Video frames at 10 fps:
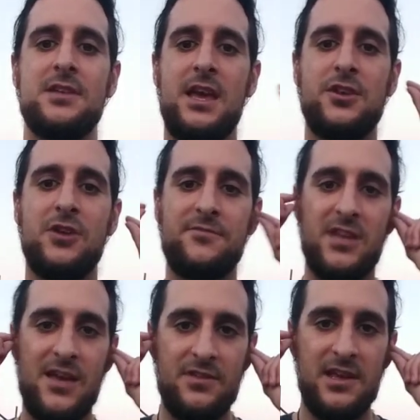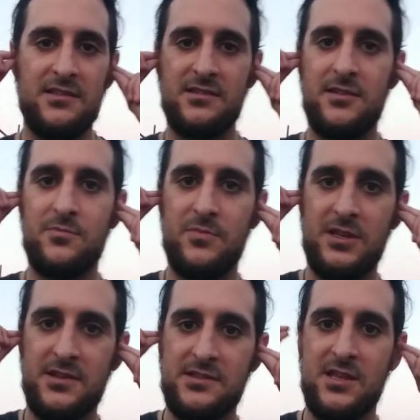and you have to have a headset
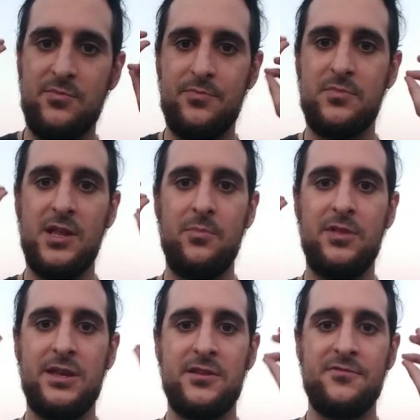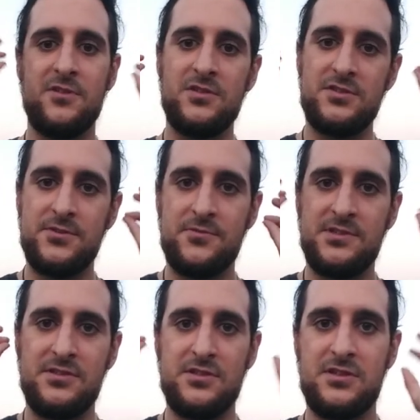because they play different
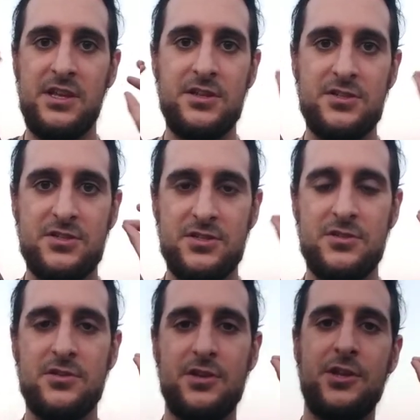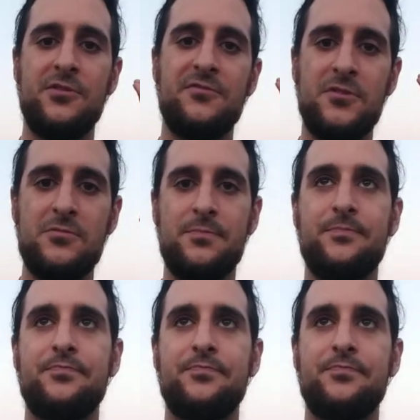tunes in each earphone,